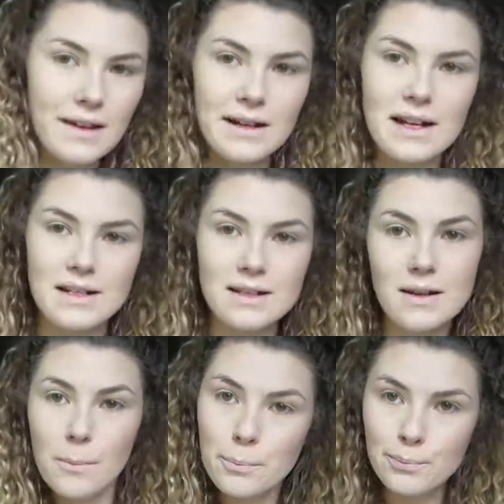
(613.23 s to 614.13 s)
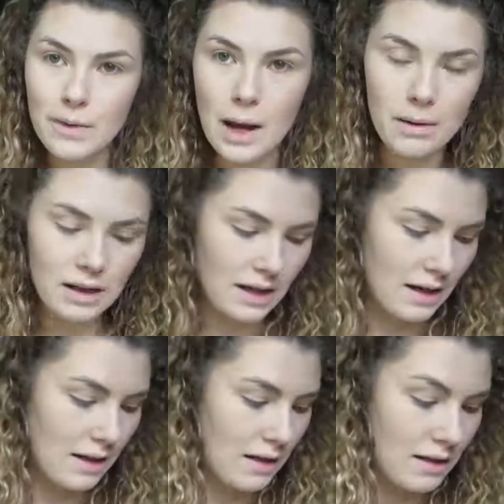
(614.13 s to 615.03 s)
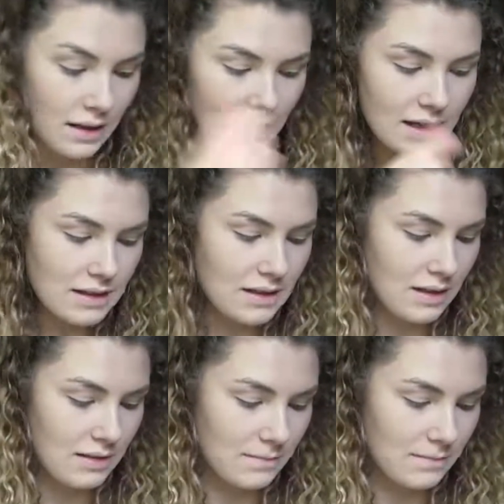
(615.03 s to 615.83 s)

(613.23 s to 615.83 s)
and then I just blend it.